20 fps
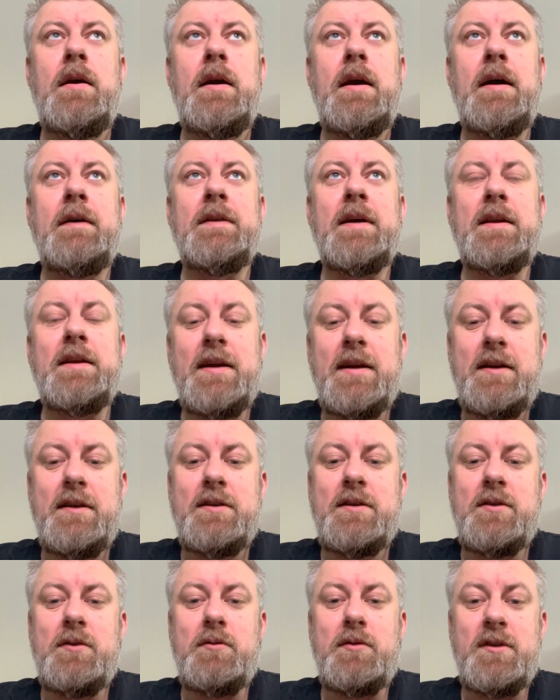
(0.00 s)
And they need
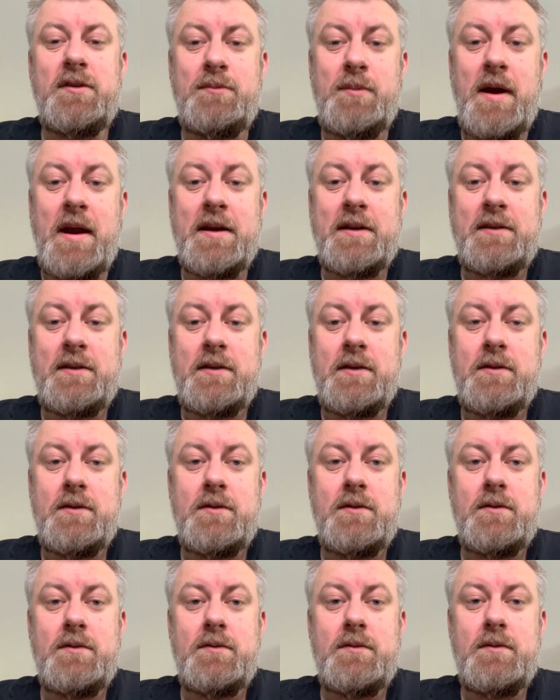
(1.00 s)
to respect
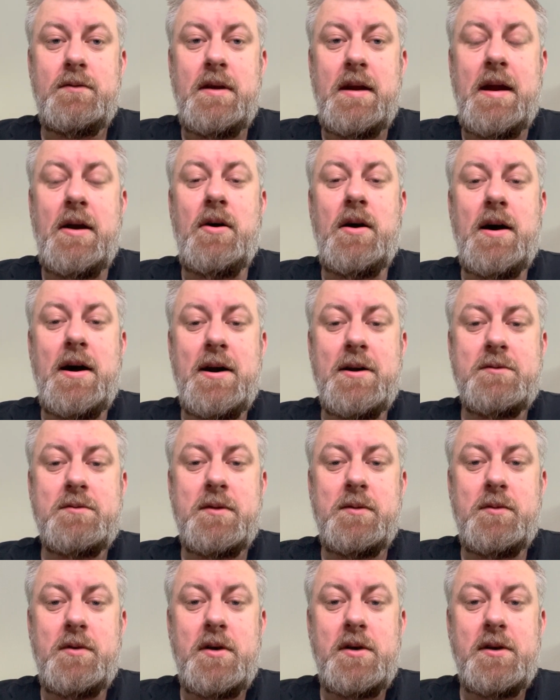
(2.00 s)
how hard we
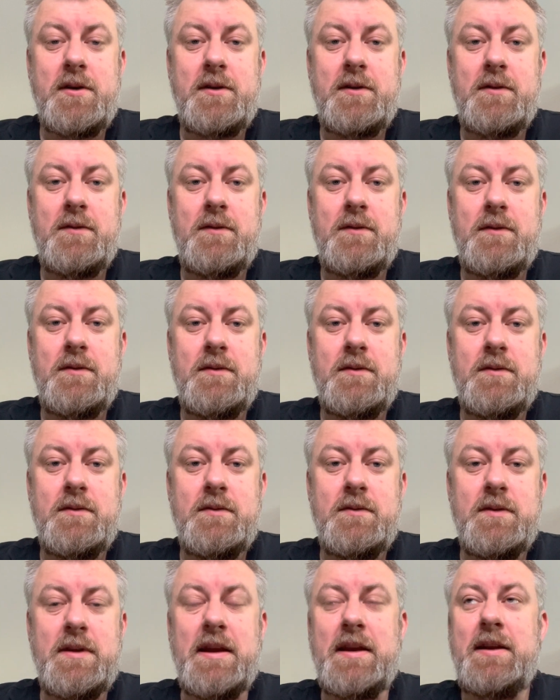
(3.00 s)
work.
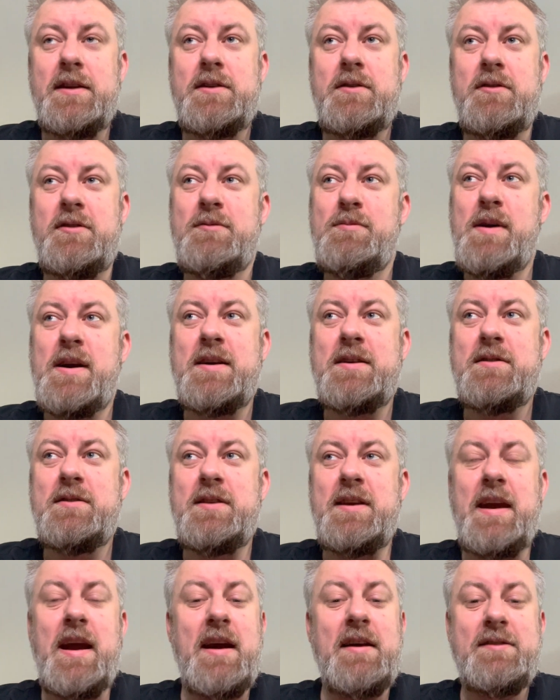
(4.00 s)
They need to respect
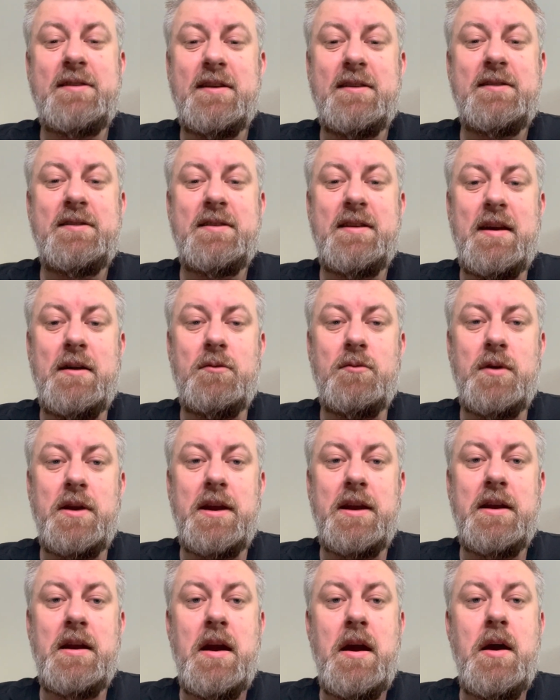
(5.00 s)
the assets that
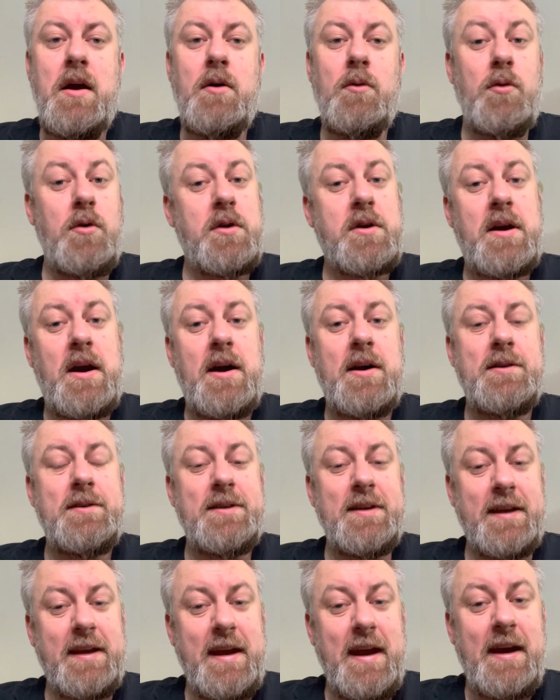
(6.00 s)
we work hard
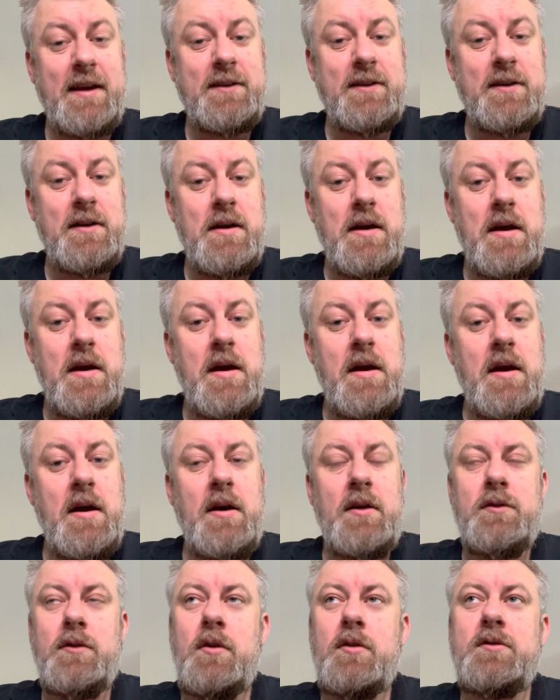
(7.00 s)
to get,
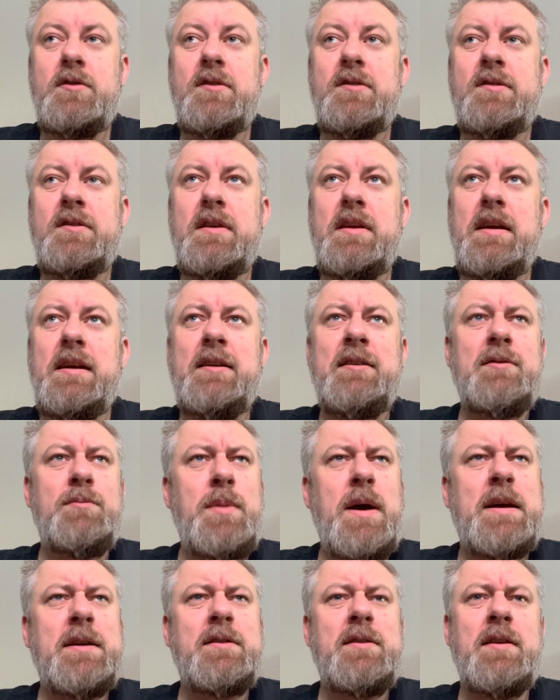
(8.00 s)
not just
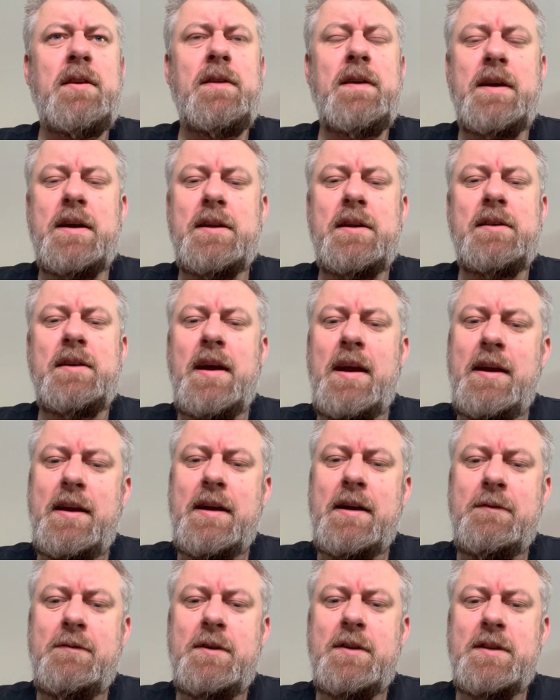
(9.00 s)
expect that they're going to take
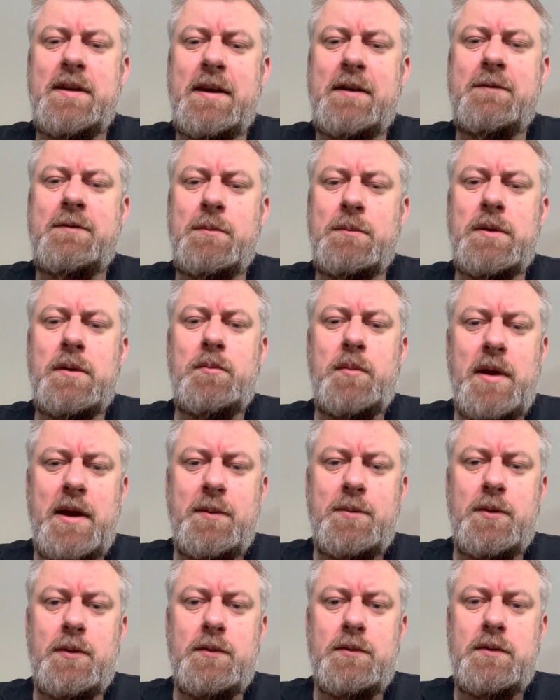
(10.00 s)
everything from the
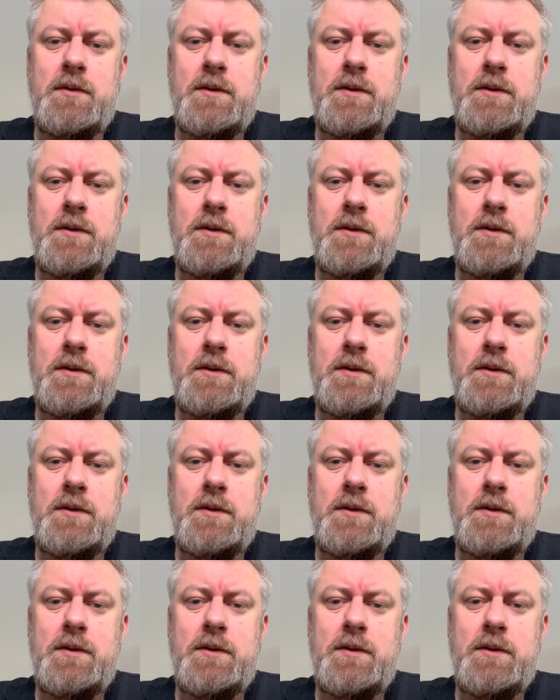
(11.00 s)
people.